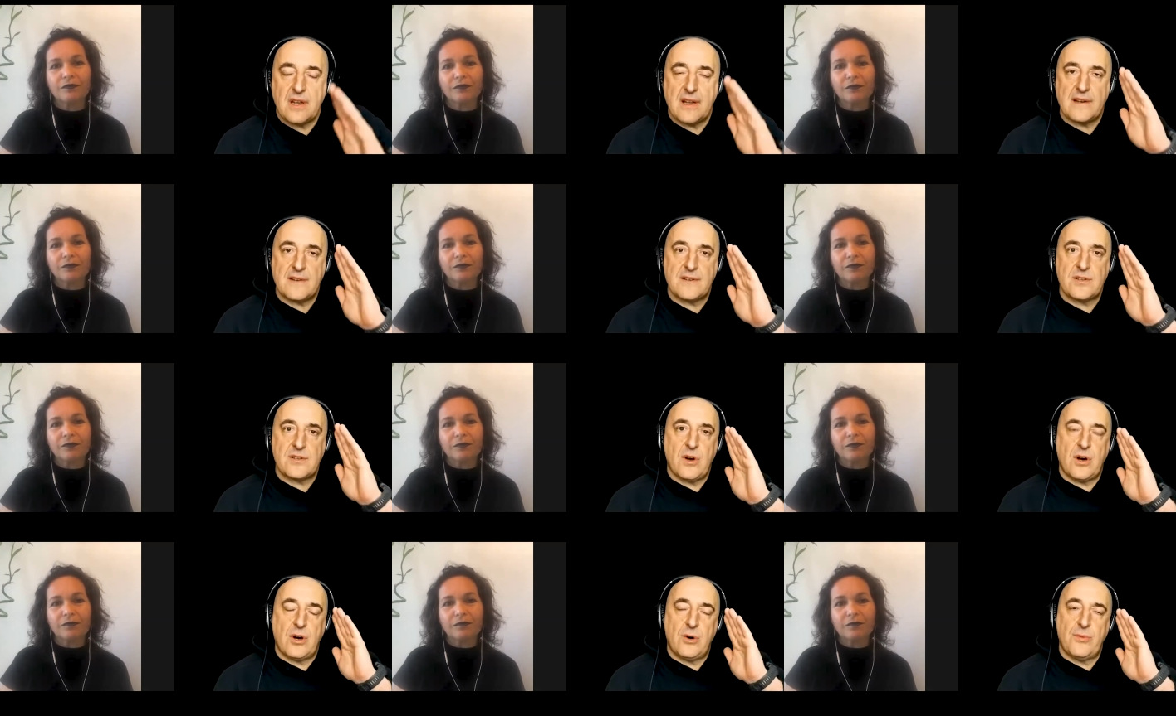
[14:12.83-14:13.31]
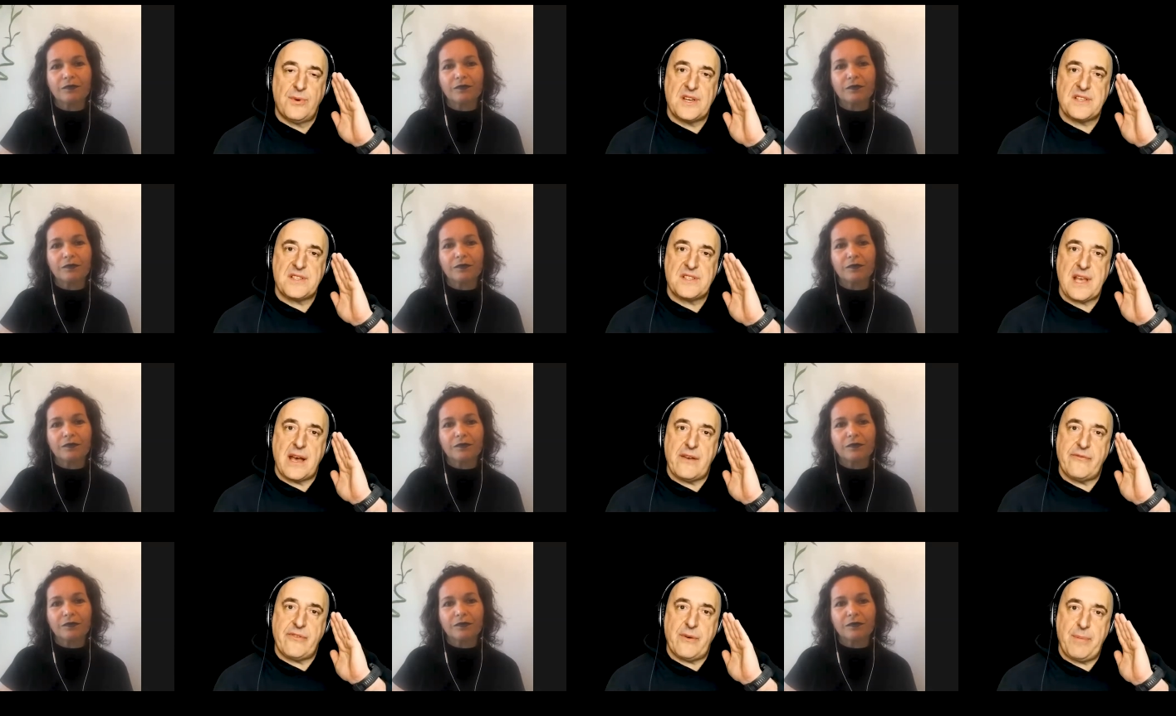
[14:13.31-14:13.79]
Speaker 1: and to always
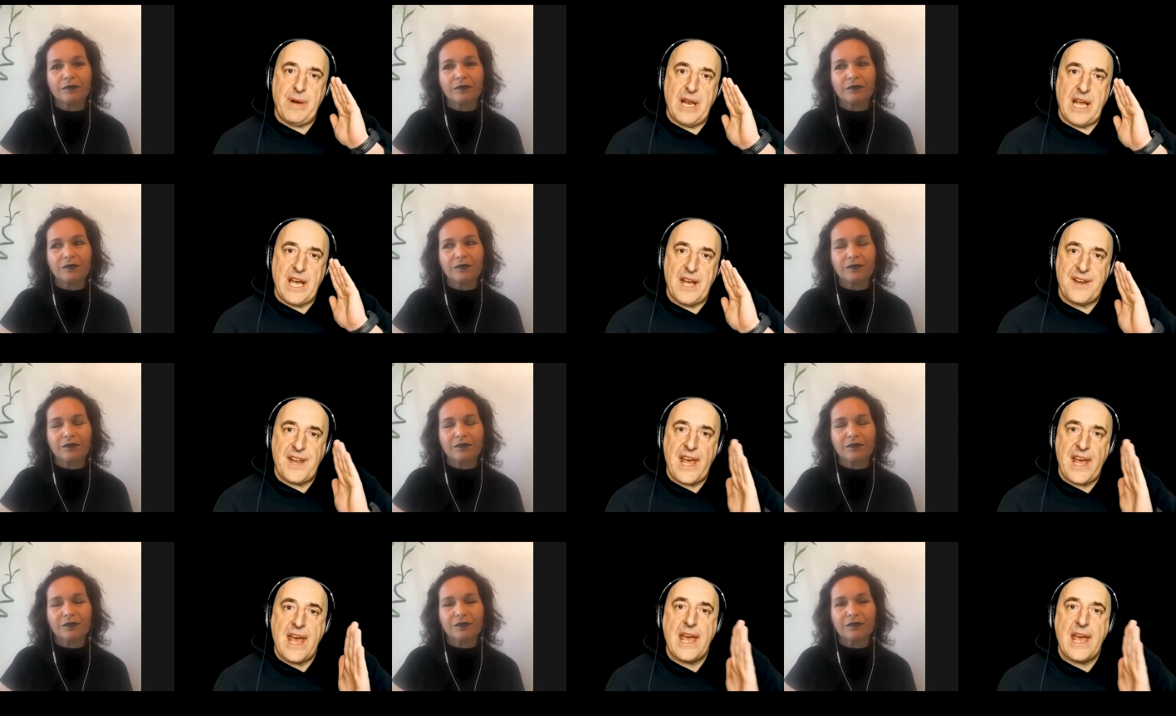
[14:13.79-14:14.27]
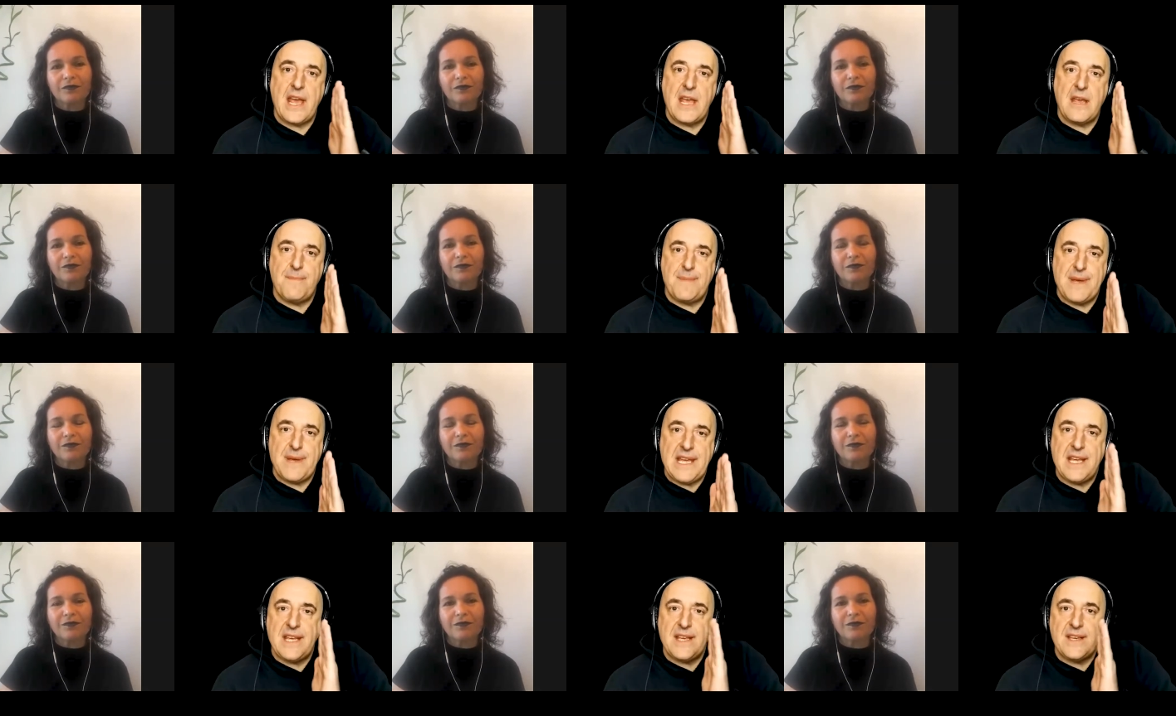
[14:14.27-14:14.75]
have a plan A,
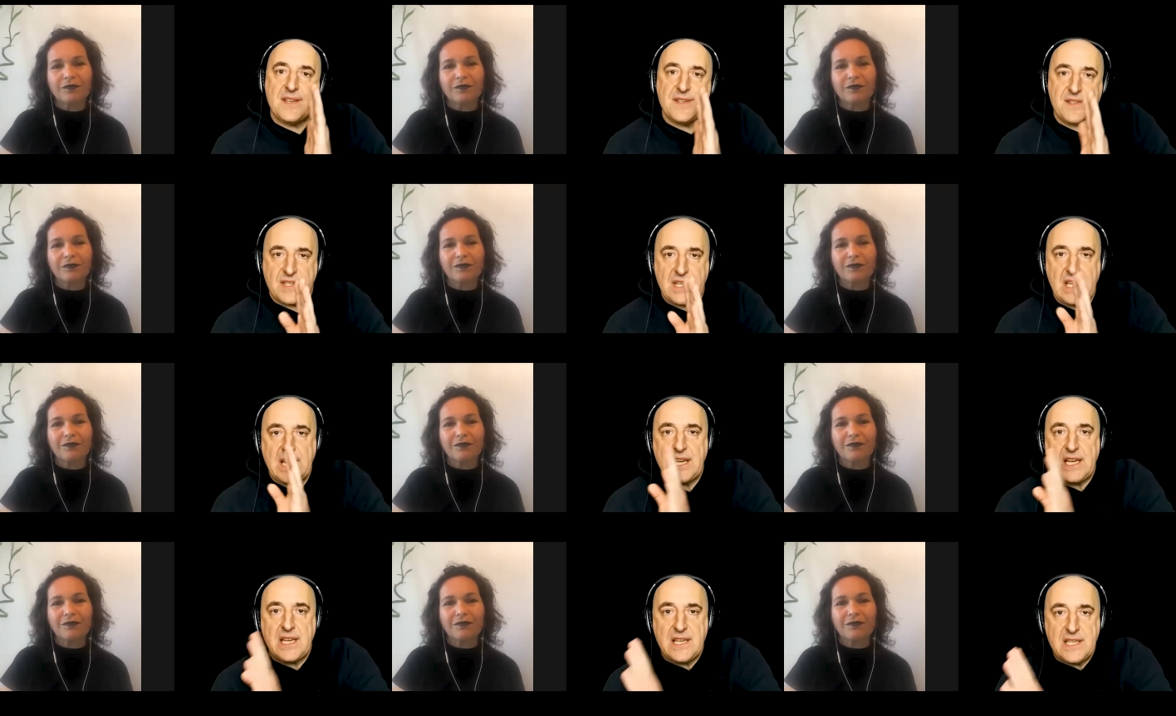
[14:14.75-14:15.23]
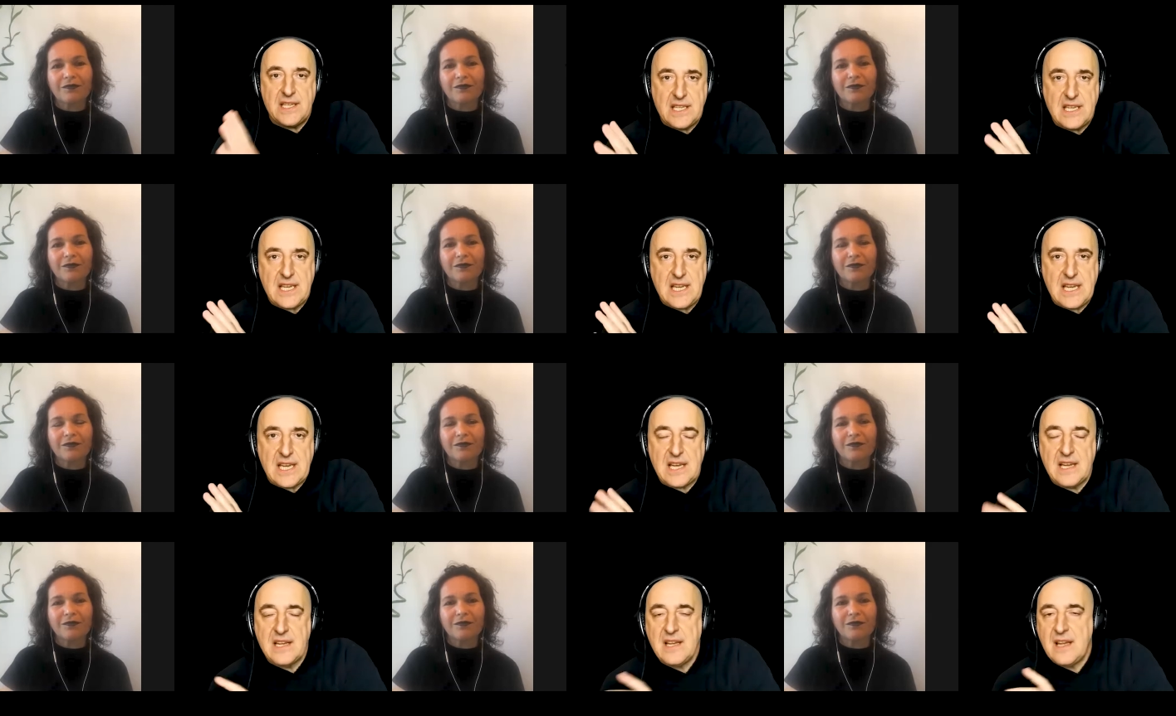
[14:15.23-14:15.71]
B, C,
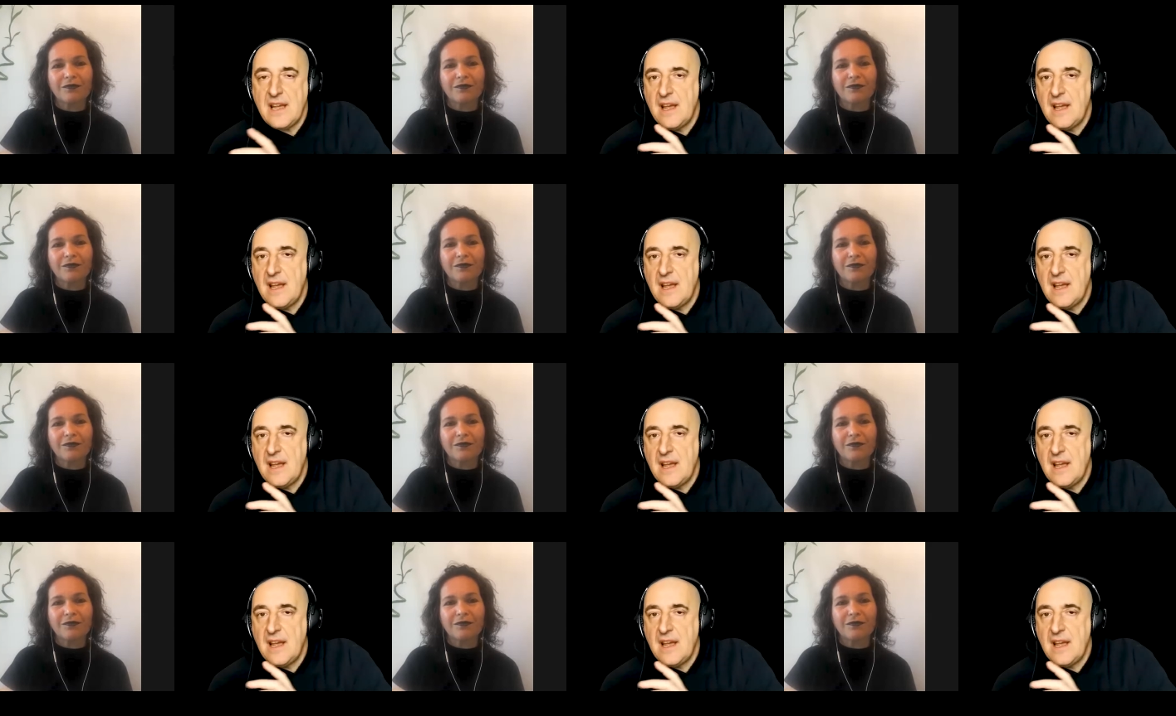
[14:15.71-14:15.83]
D.